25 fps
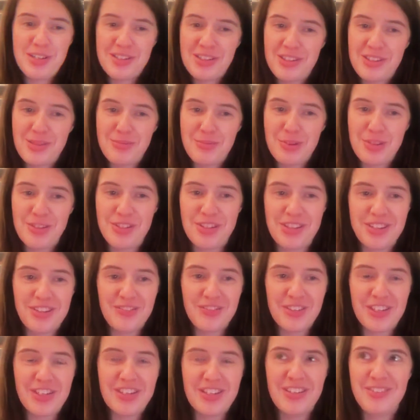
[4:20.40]
is the largest
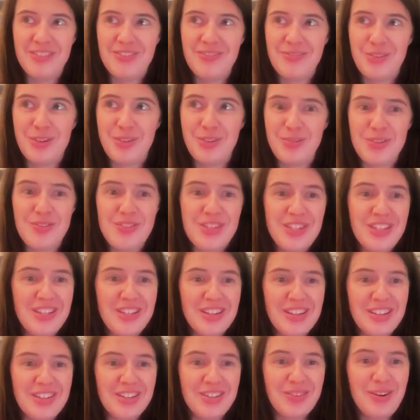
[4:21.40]
earthquake swarm
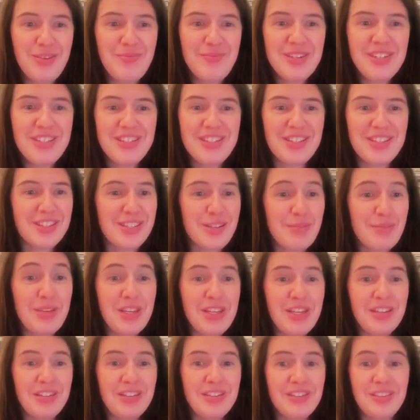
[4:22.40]
beneath
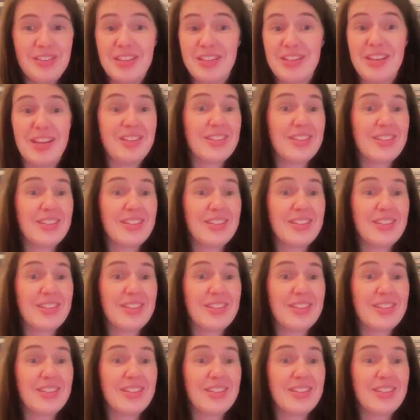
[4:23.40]
Rainier since